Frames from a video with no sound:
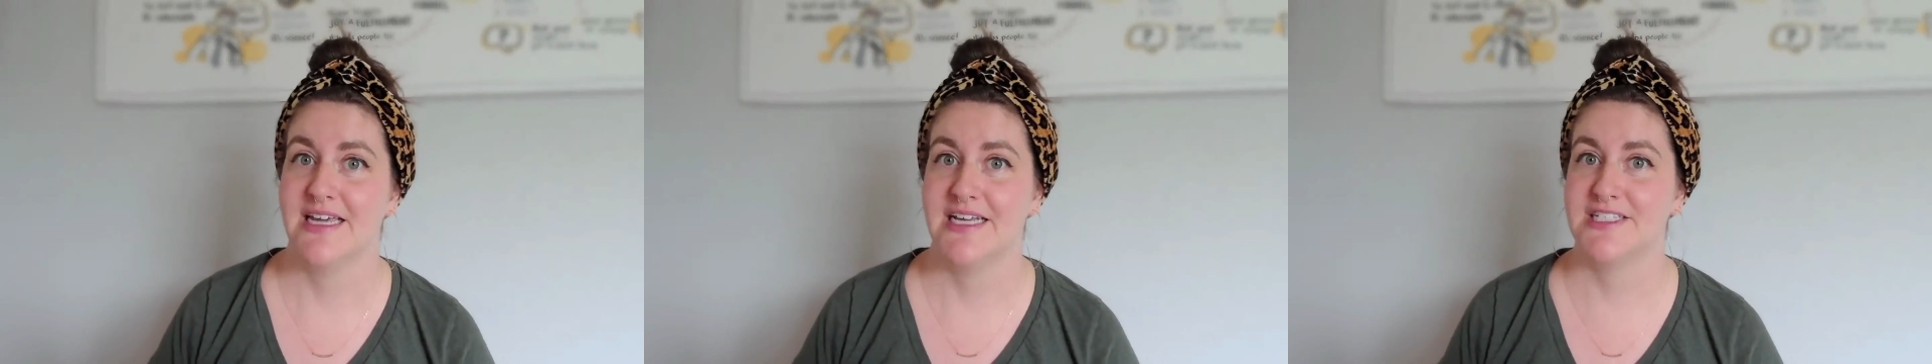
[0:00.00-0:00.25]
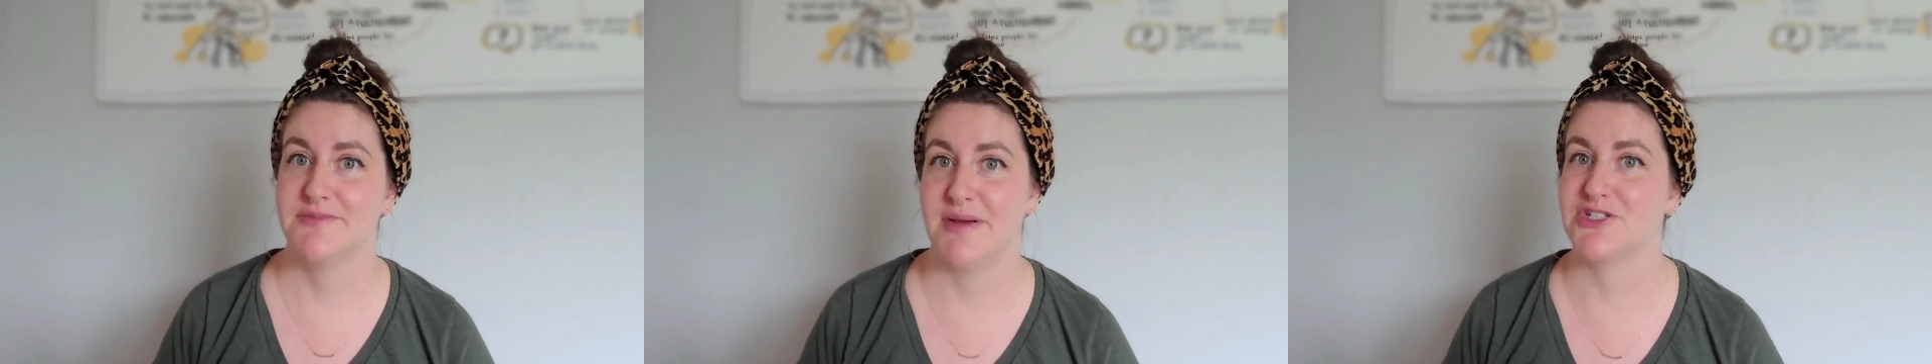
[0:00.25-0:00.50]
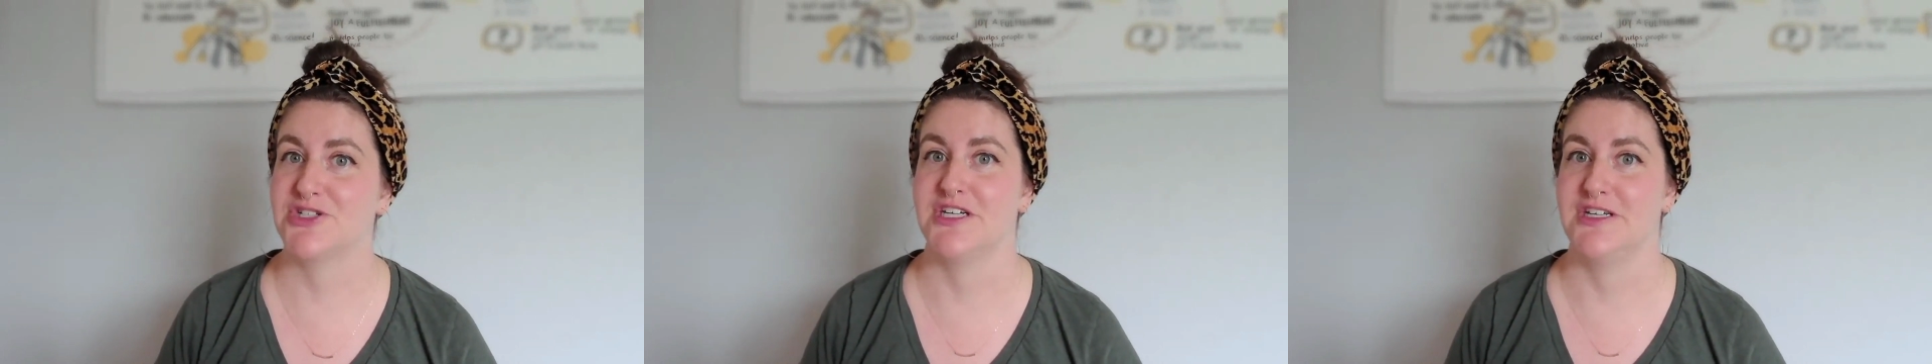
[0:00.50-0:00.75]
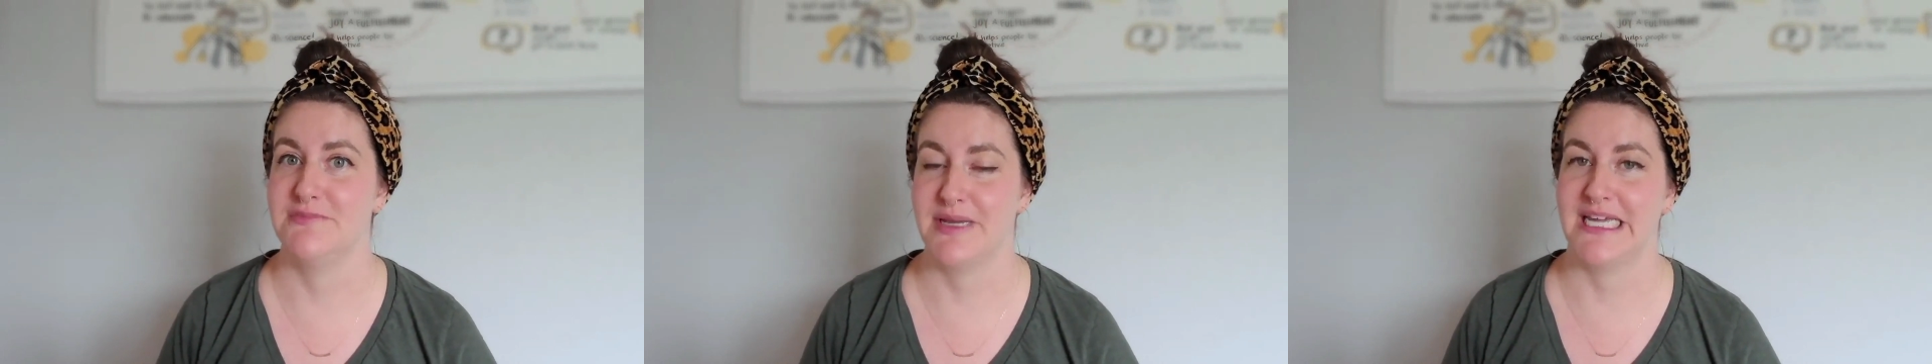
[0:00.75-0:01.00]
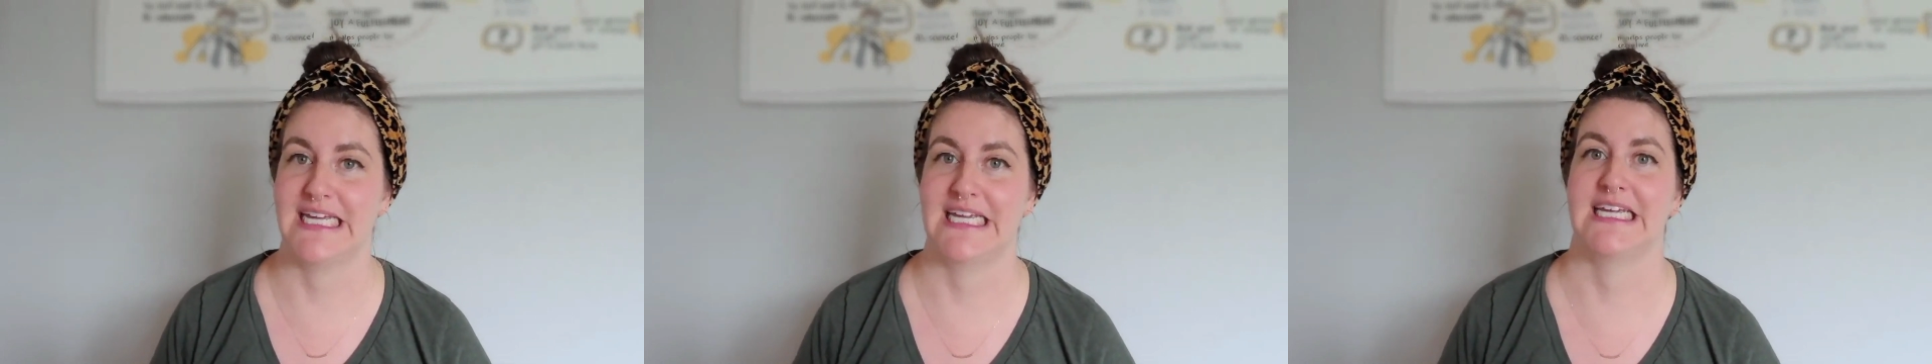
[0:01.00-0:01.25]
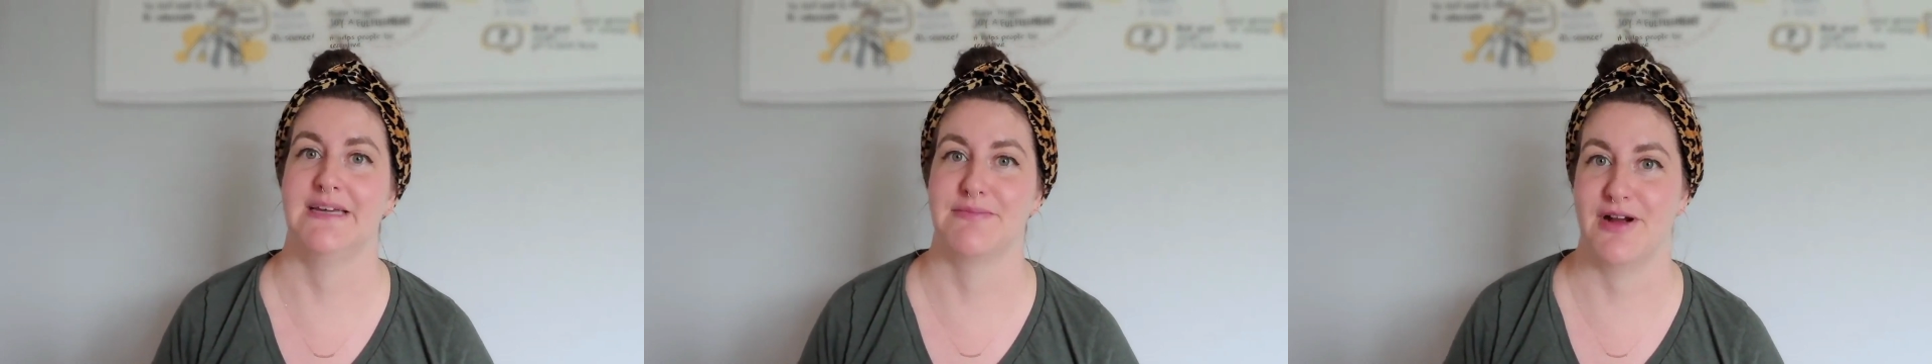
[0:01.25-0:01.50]
especially in
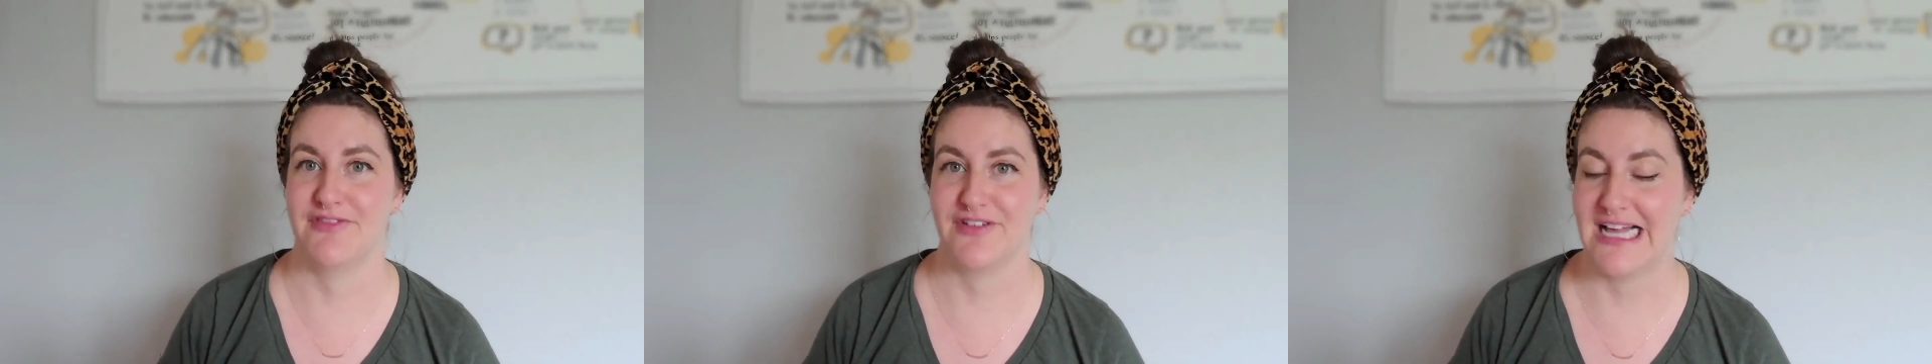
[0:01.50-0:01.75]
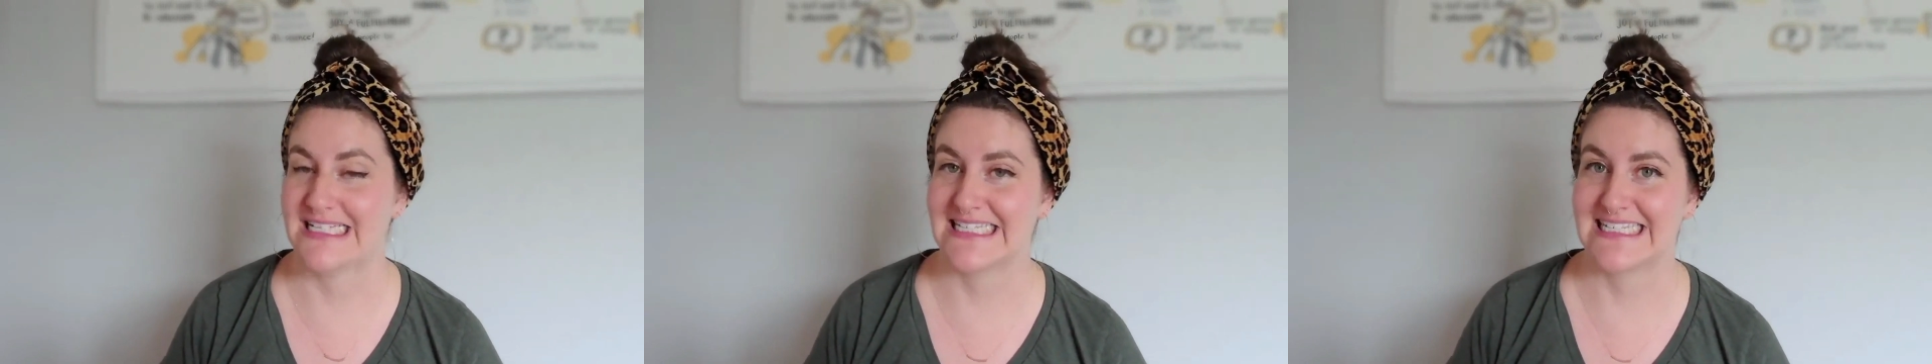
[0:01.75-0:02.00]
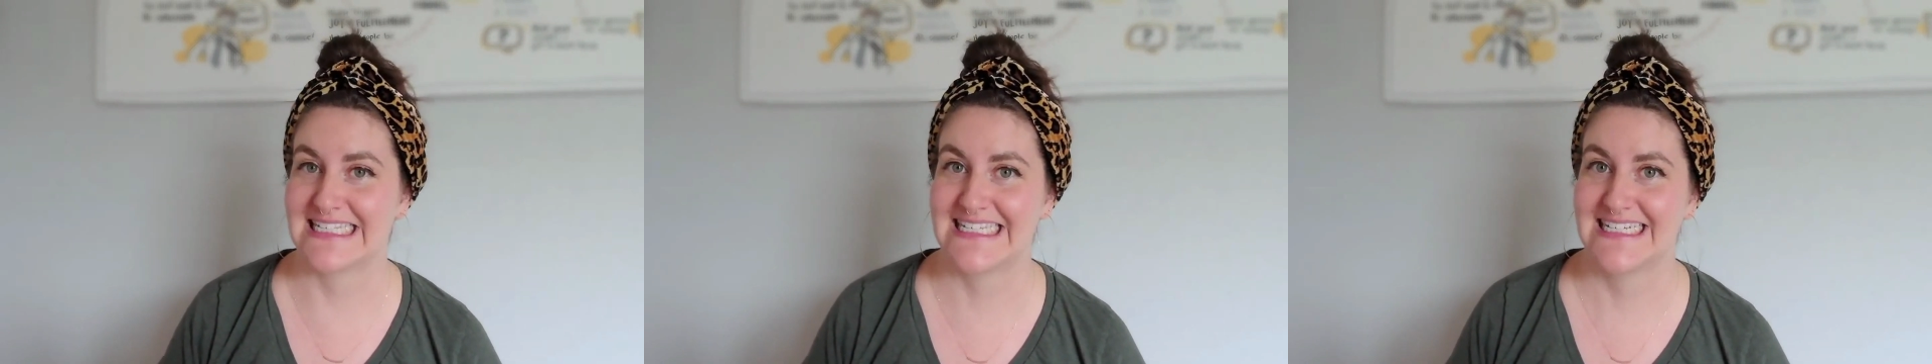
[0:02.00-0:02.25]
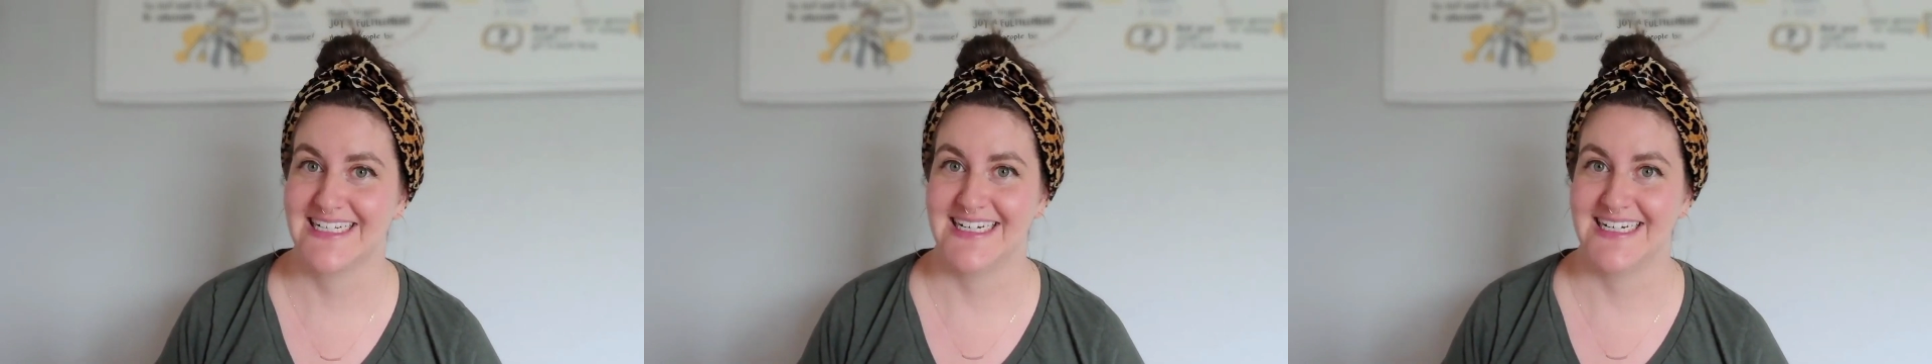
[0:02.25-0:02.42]
beginning improv classes,